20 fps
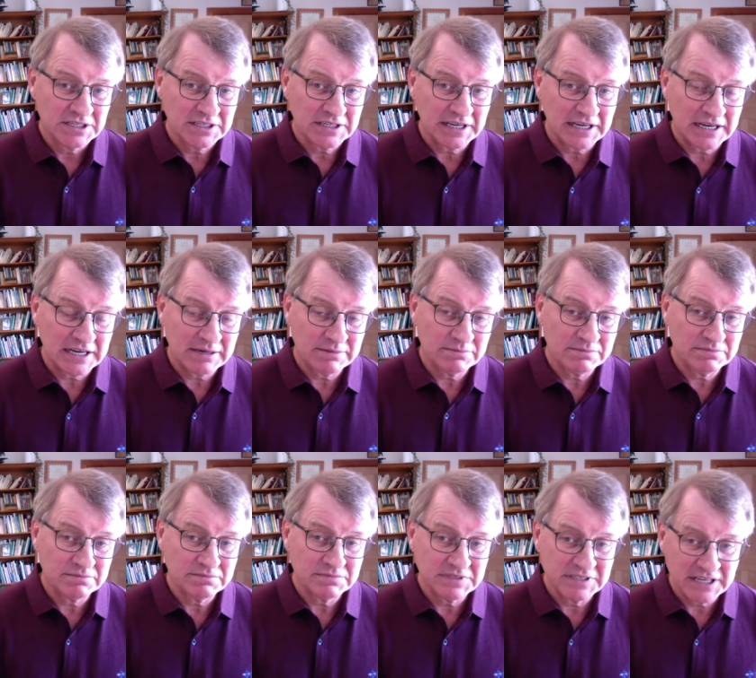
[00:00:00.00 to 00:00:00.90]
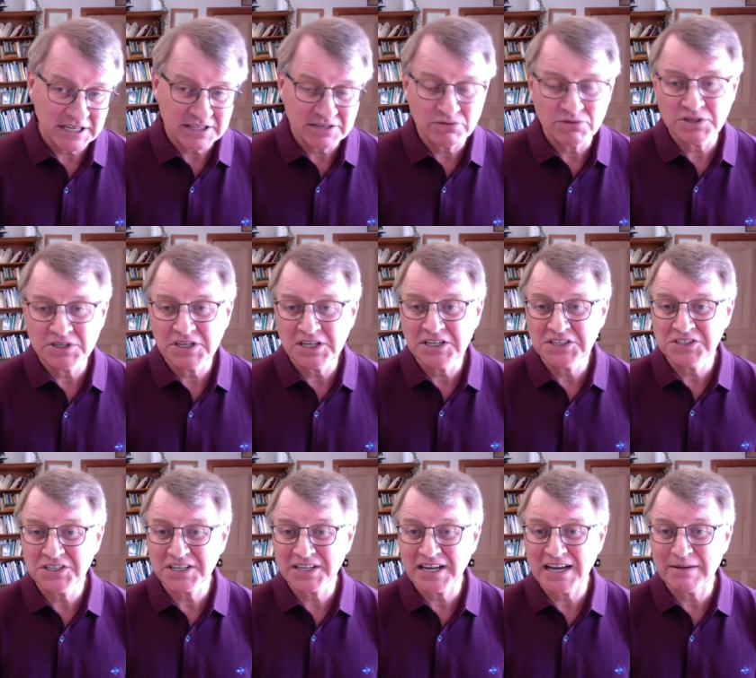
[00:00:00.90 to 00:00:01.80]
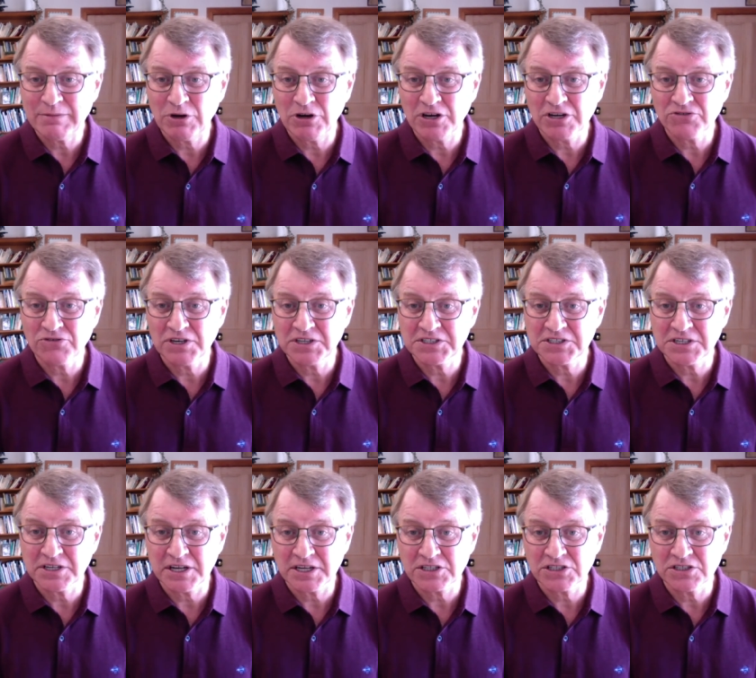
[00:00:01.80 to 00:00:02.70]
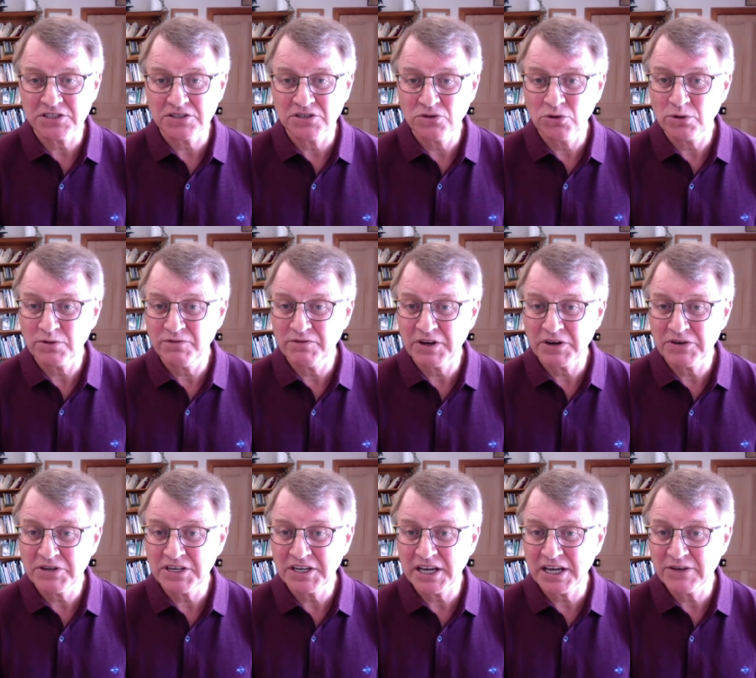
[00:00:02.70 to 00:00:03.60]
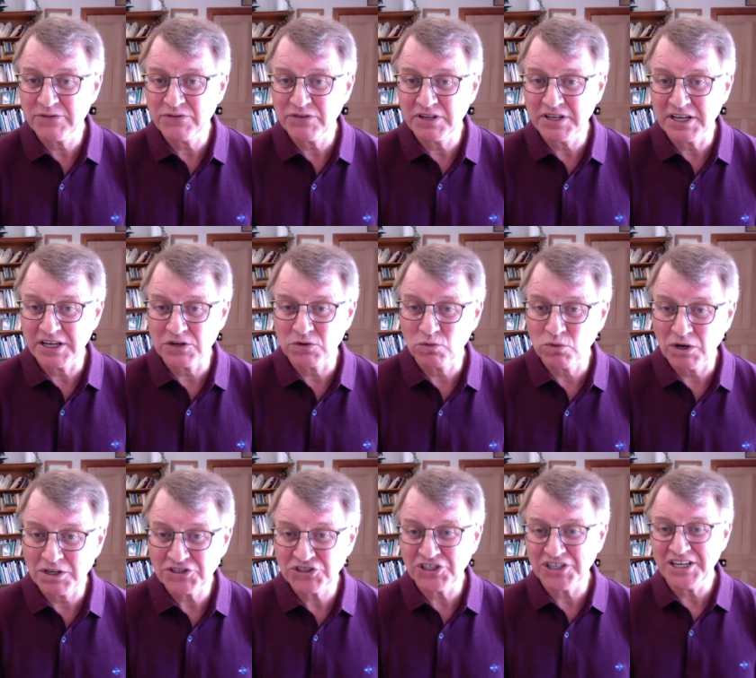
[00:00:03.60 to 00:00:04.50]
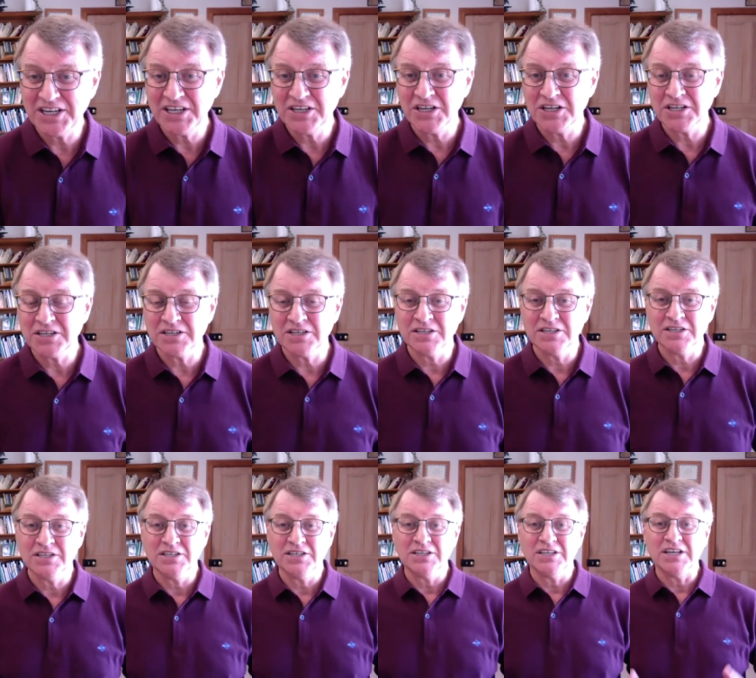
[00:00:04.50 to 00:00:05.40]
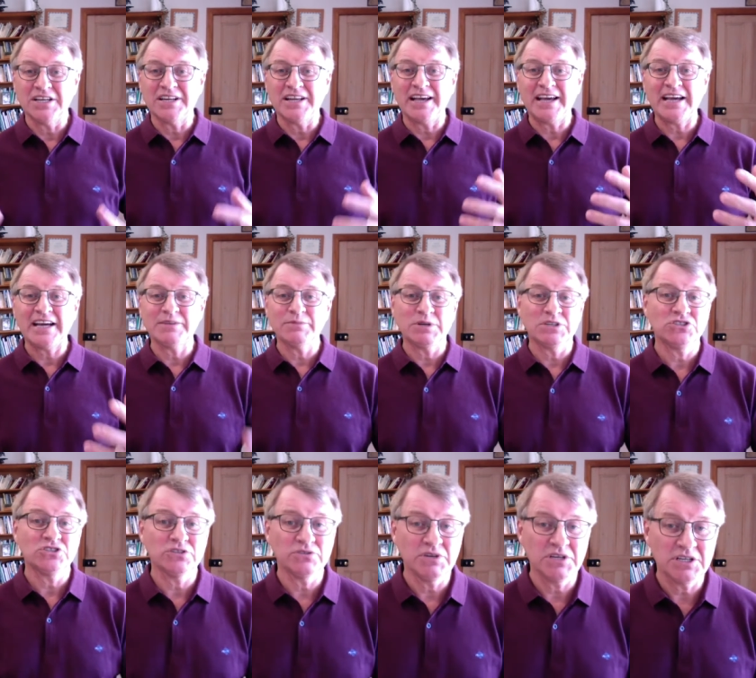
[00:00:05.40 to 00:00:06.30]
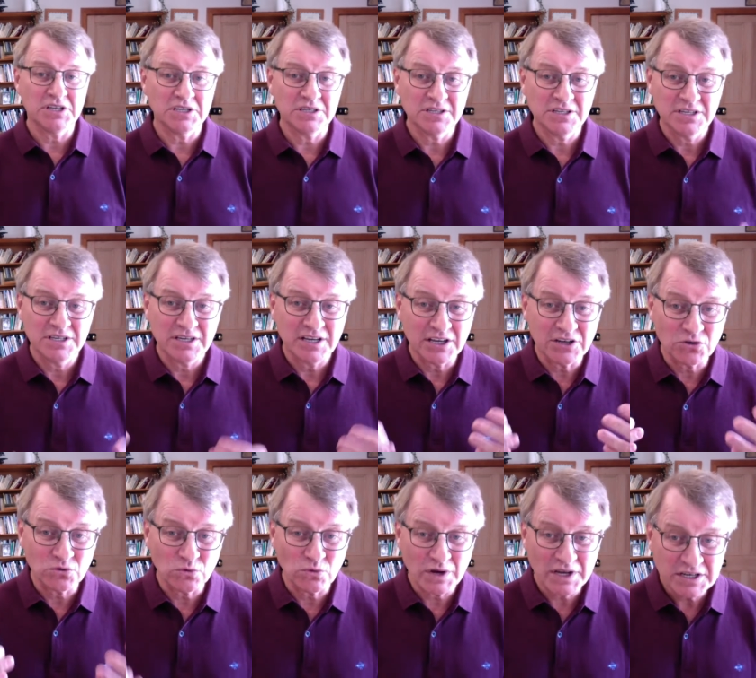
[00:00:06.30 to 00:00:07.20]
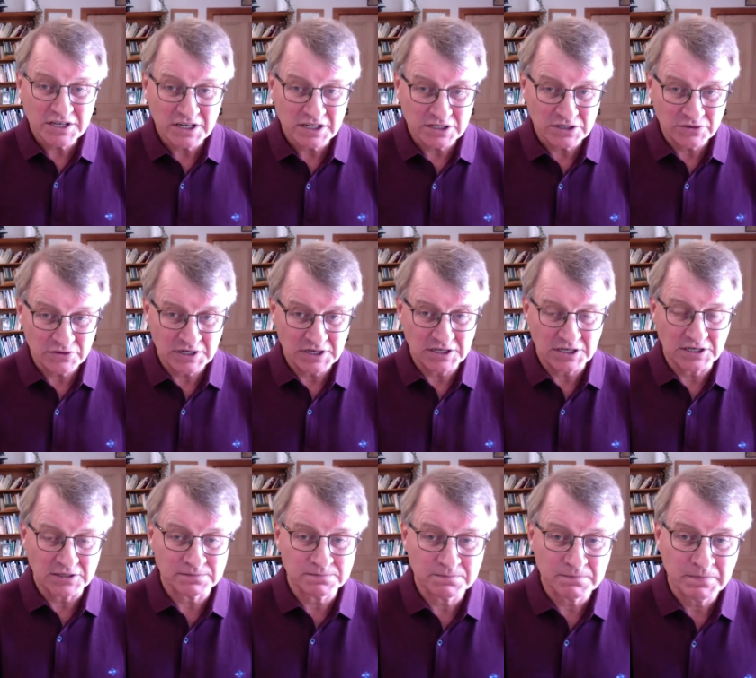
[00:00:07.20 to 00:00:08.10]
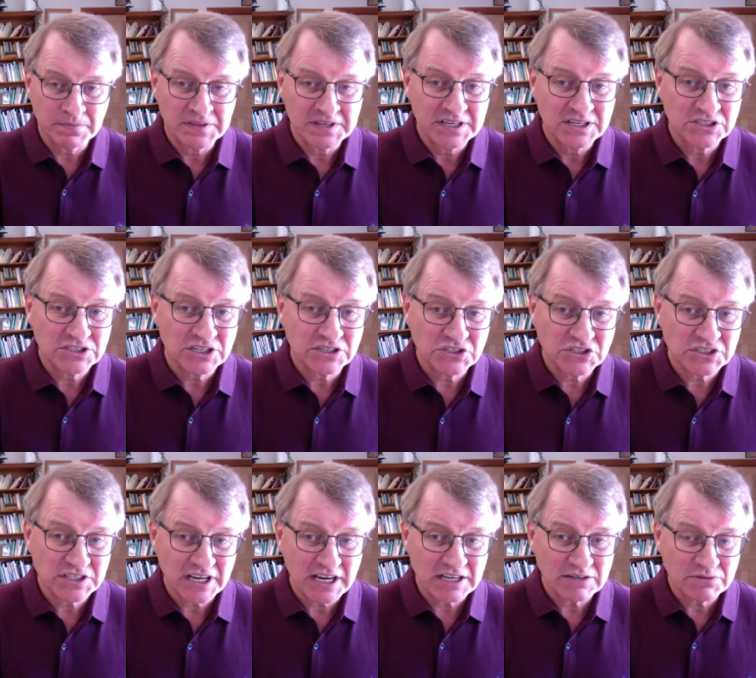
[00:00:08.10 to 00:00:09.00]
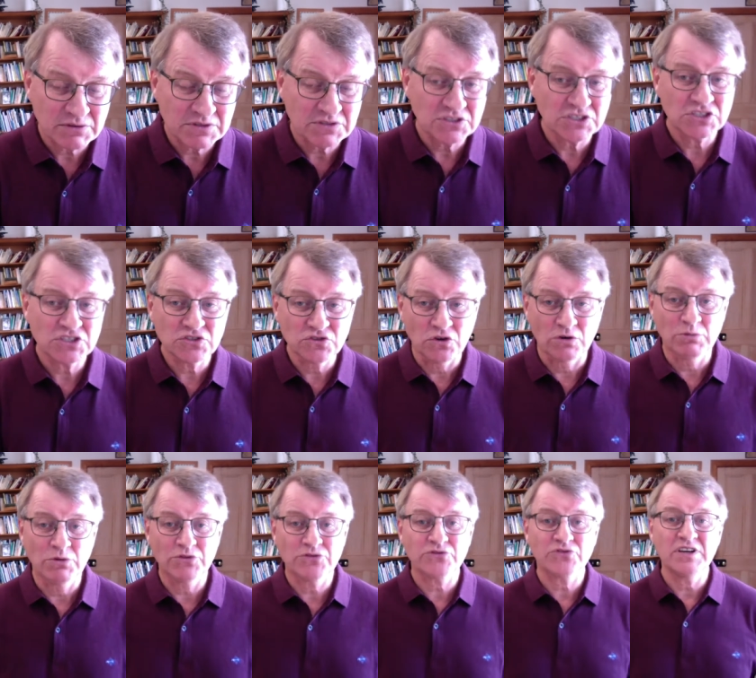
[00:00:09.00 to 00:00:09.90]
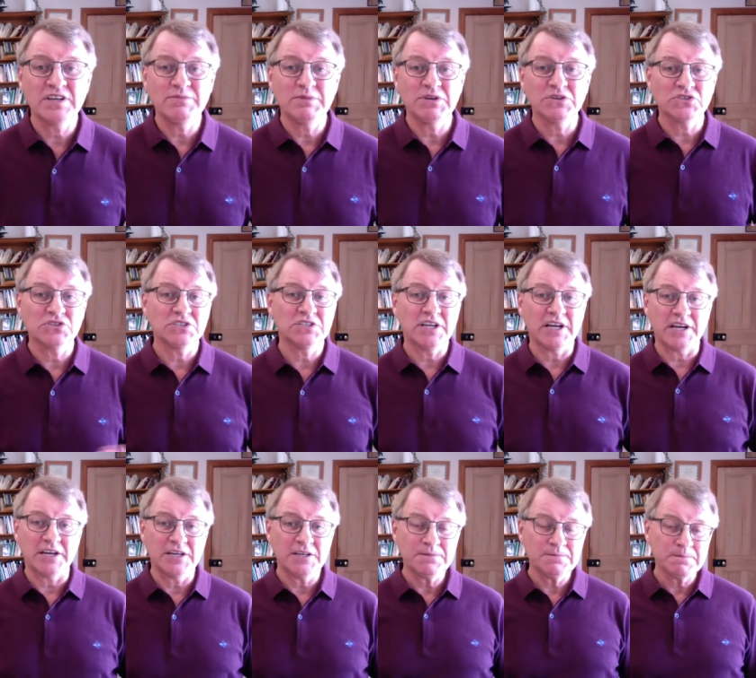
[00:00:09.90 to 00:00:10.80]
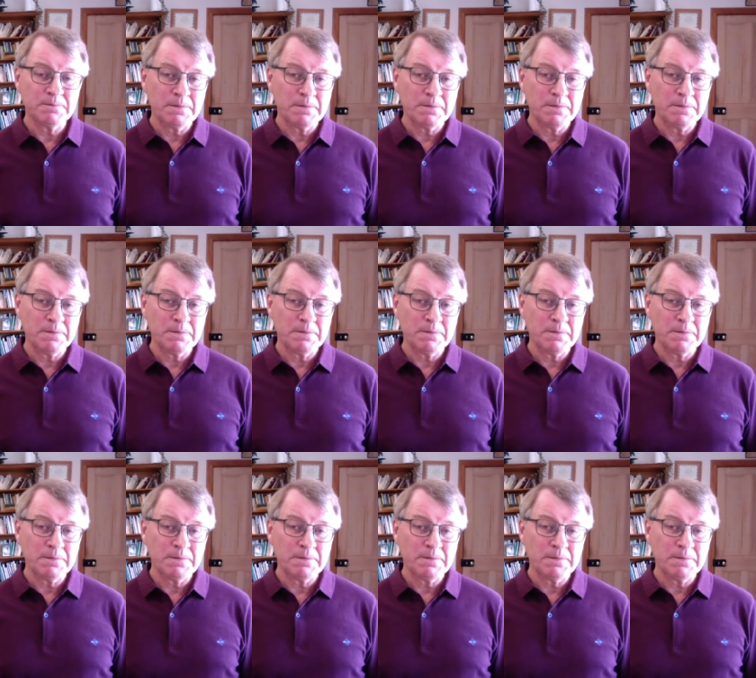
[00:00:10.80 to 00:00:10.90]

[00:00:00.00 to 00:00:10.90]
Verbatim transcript: Um, the other one is the carbohydrate selection. Look very carefully at what you're eating and how much you're eating and when are you eating. So start with just normal three meals a day.